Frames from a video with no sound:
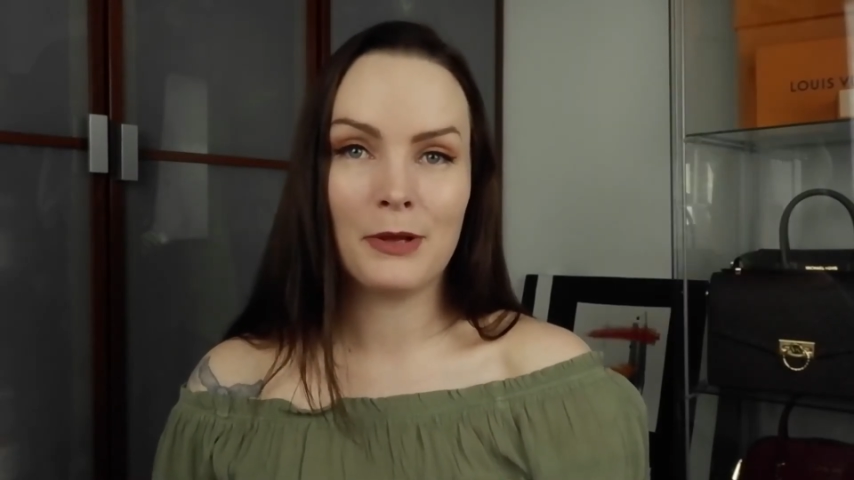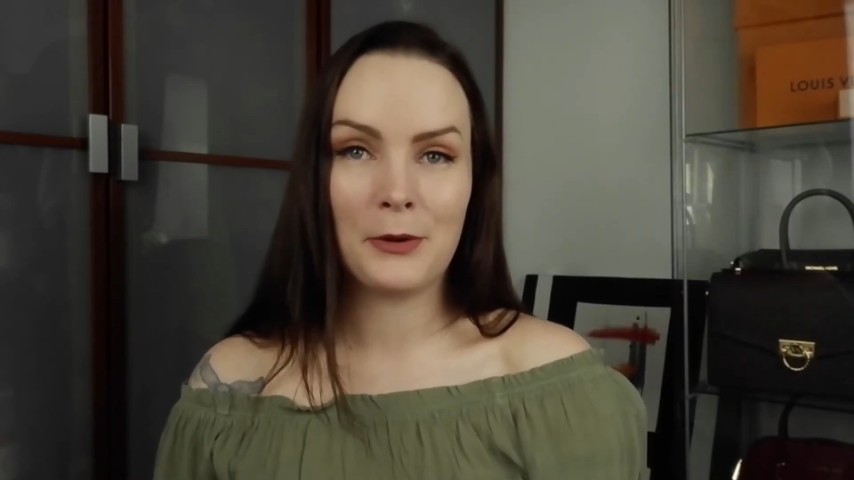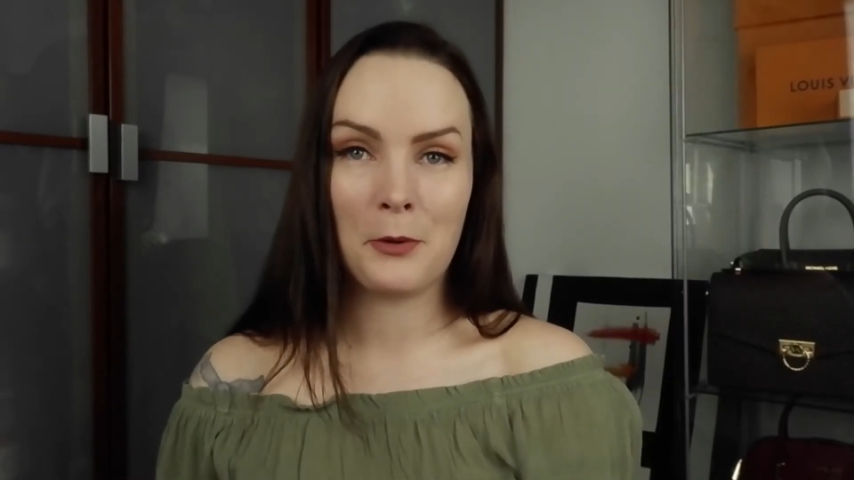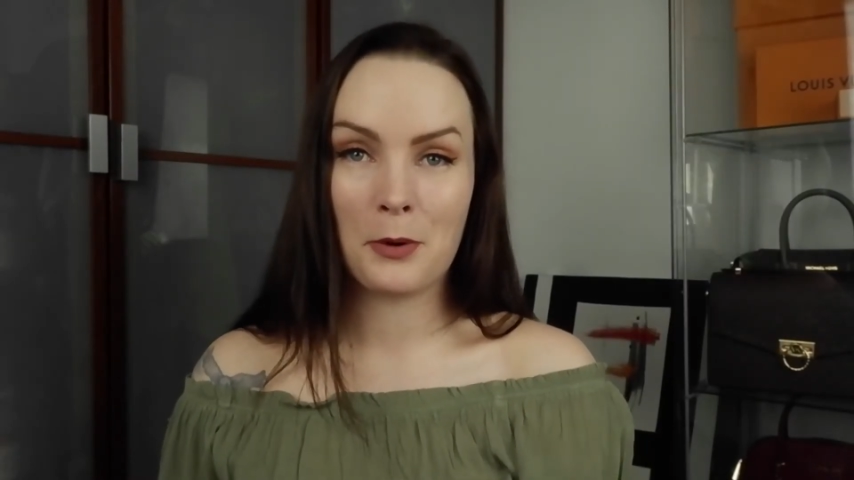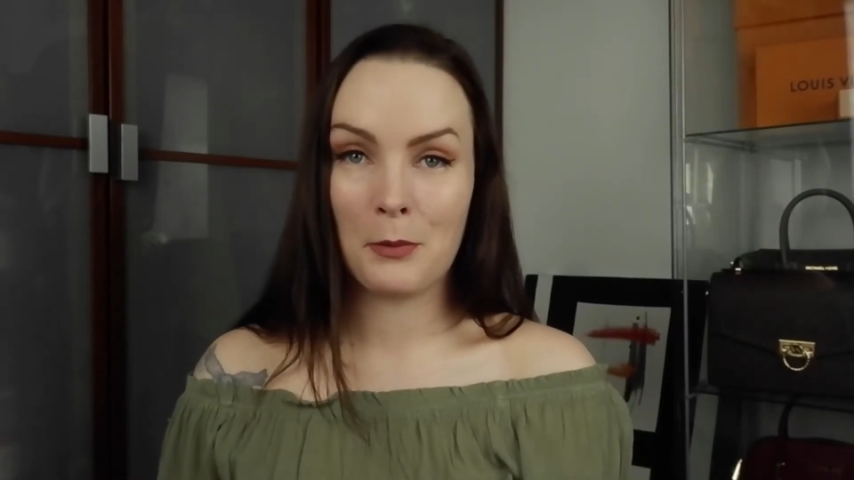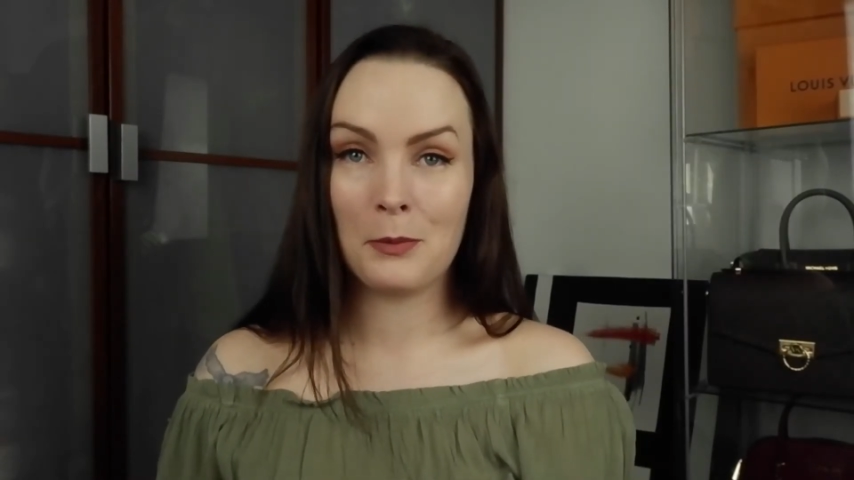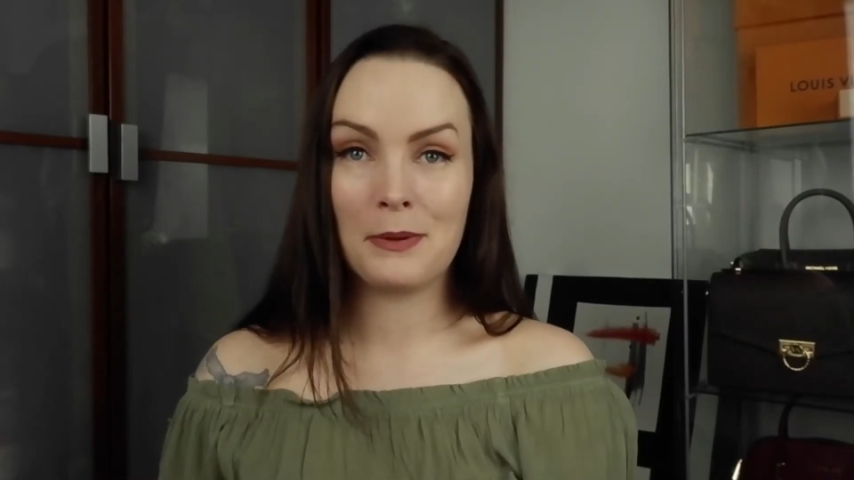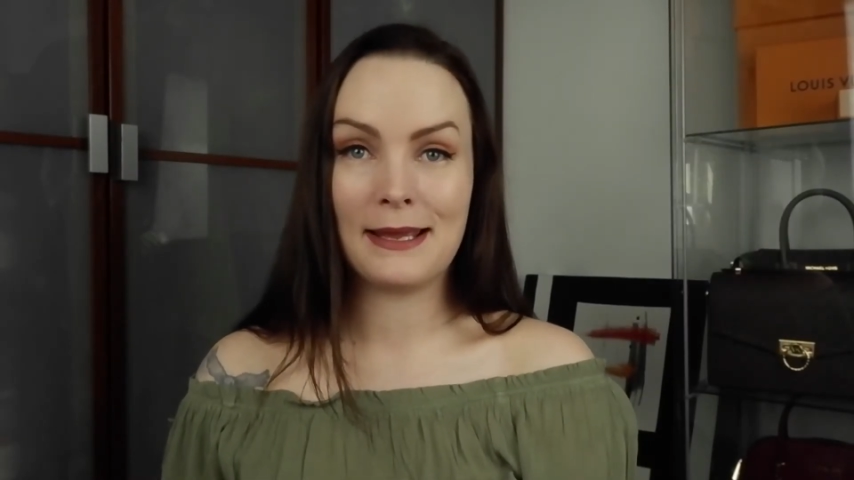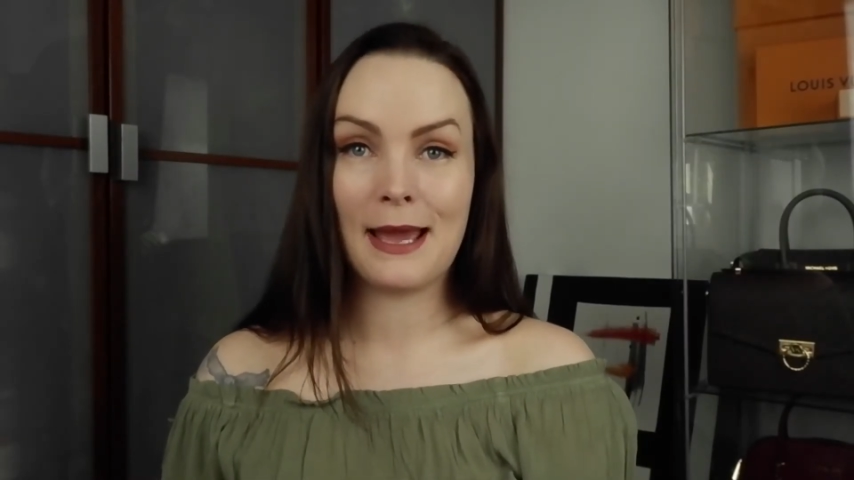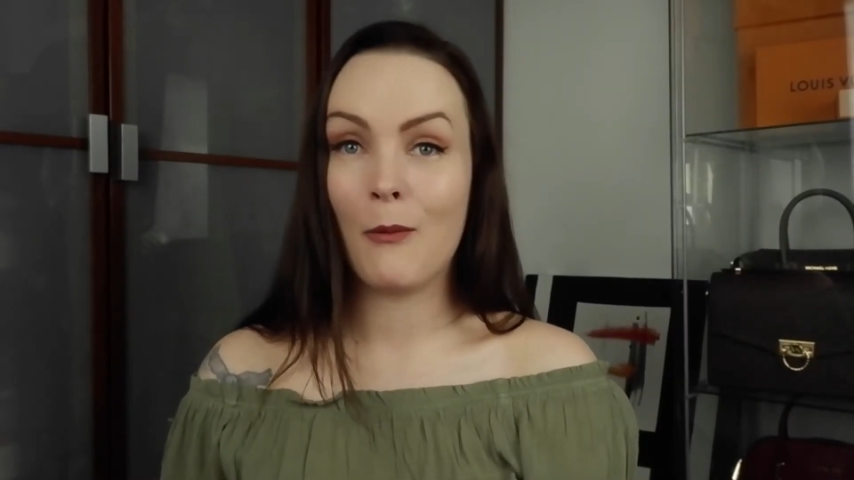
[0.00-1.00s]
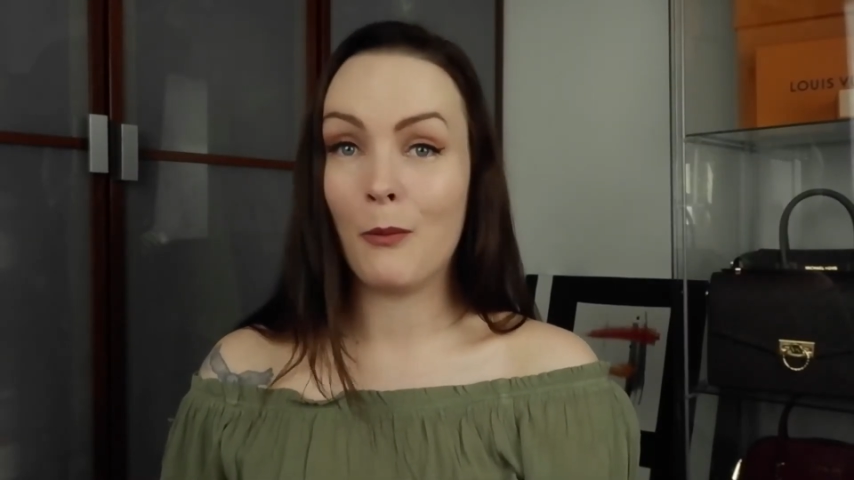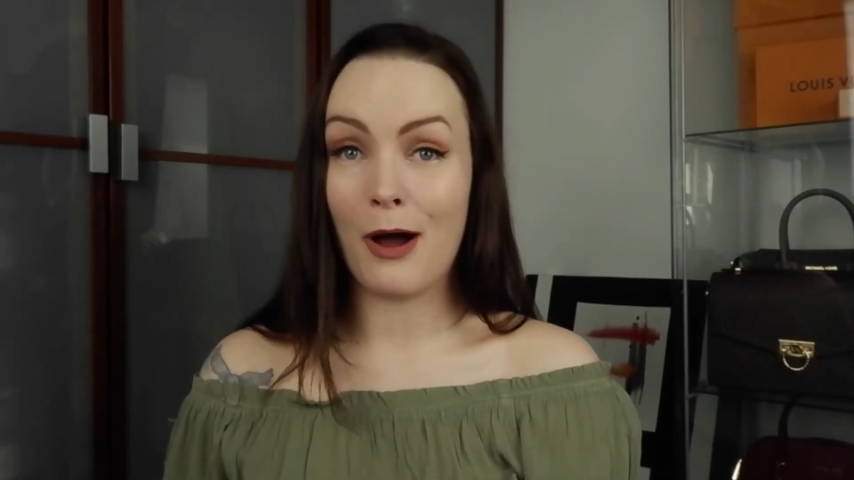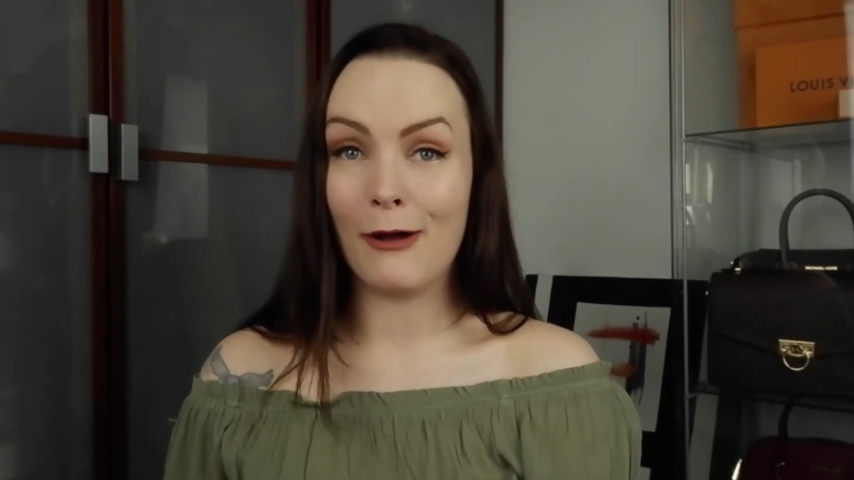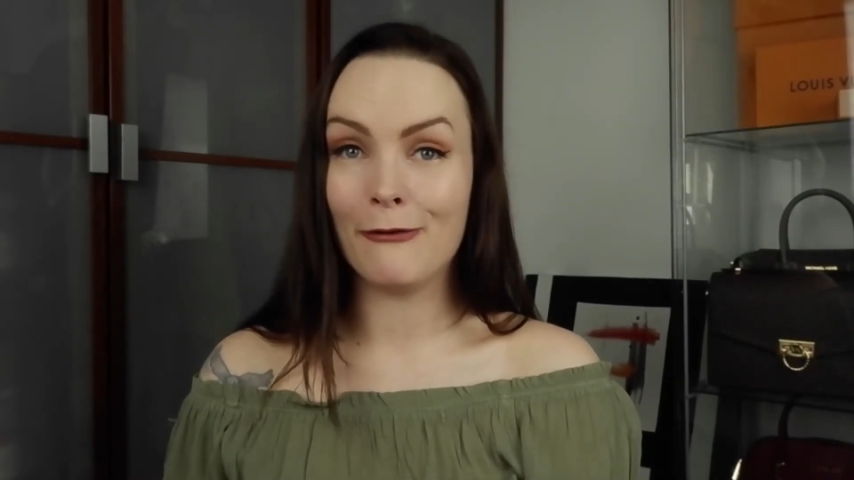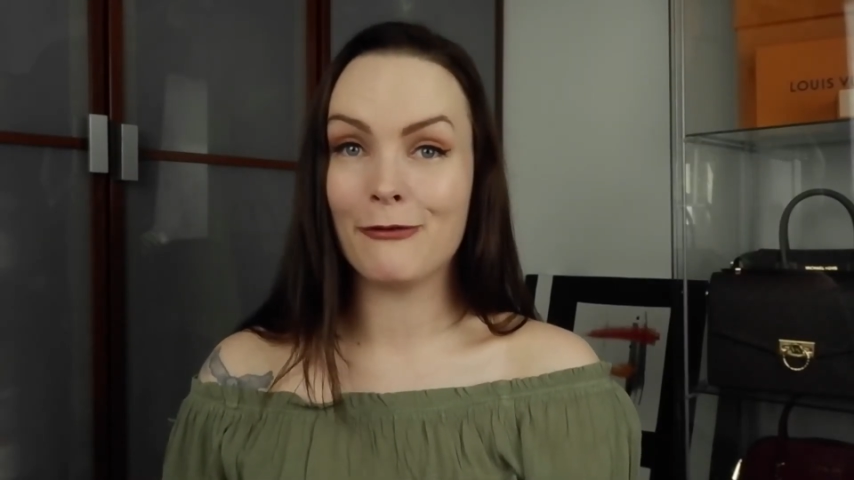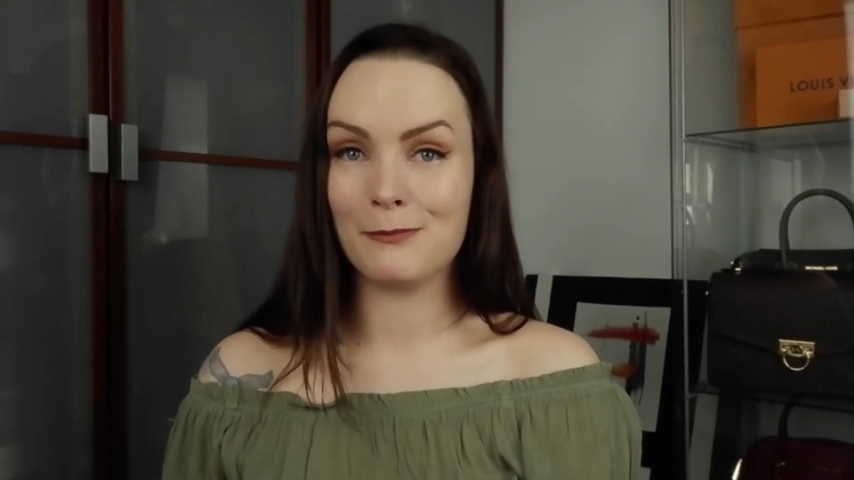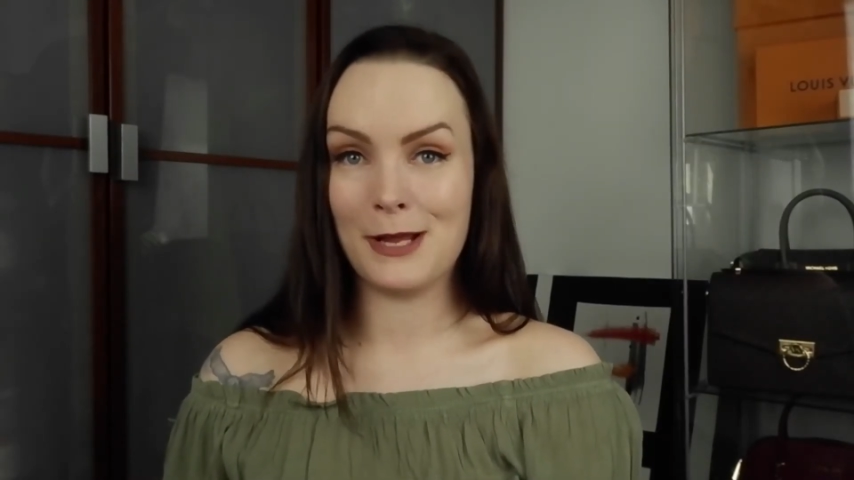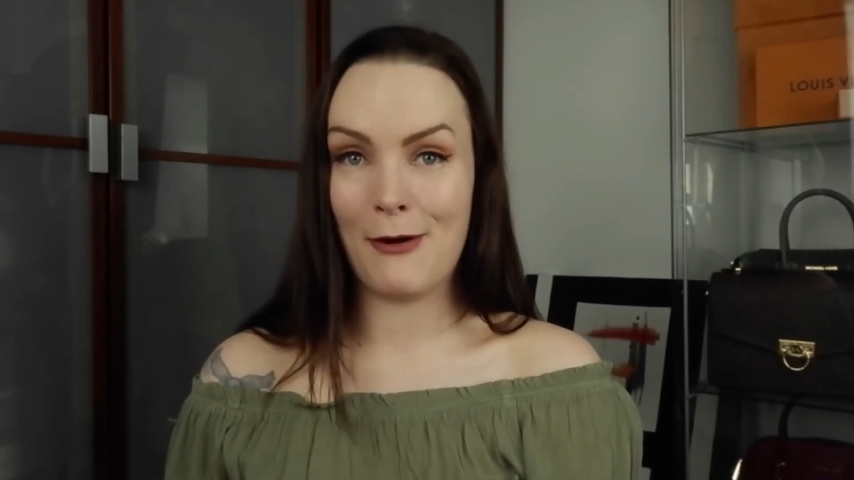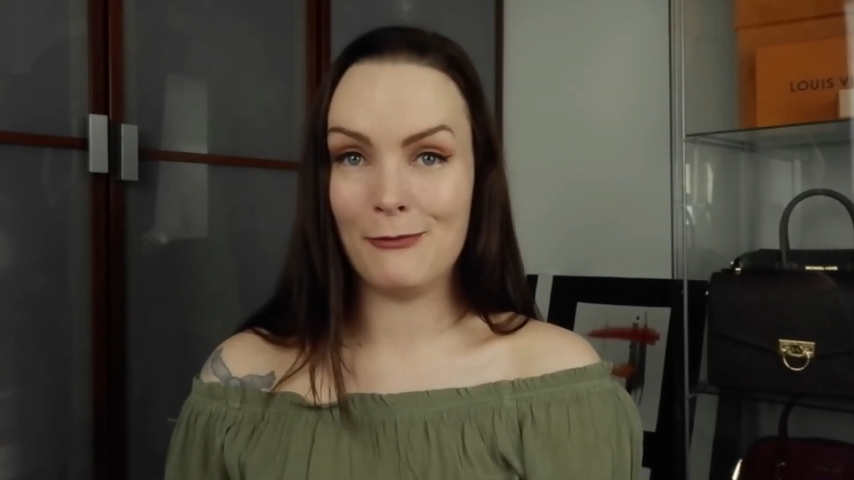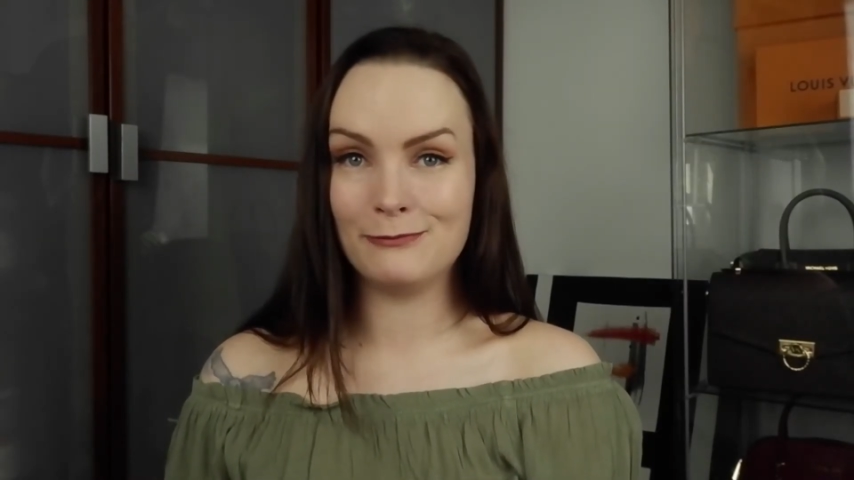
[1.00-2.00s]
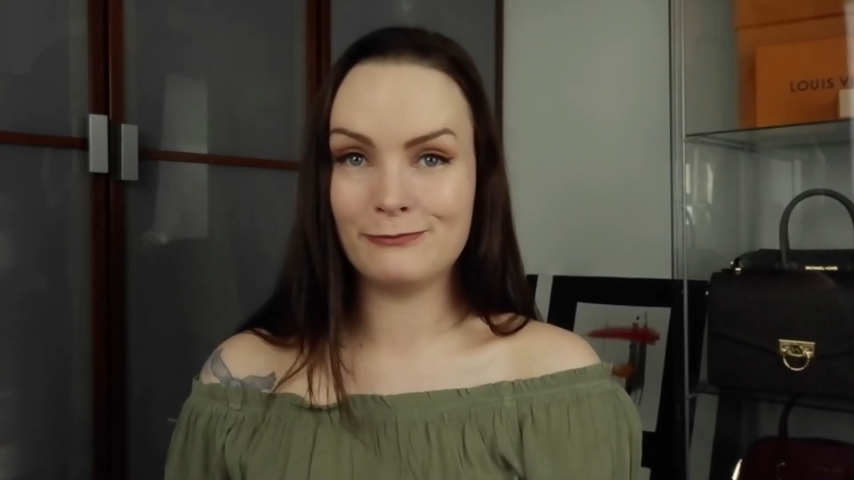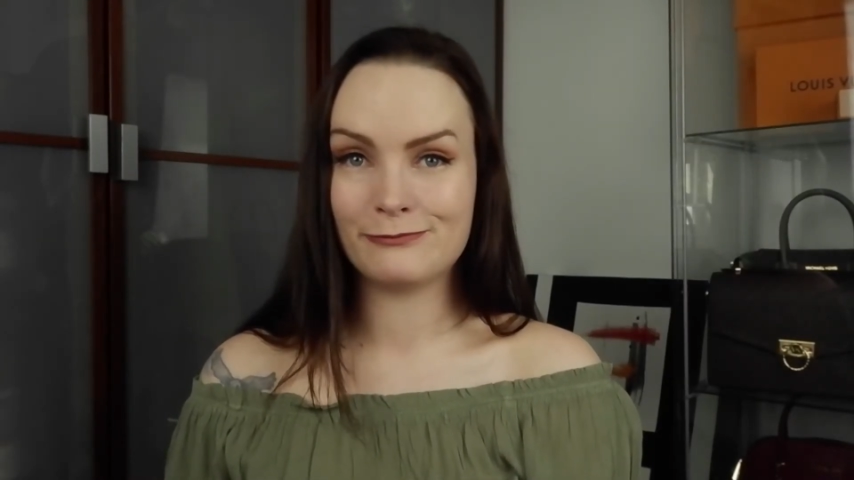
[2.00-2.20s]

but it will probably be a while from now.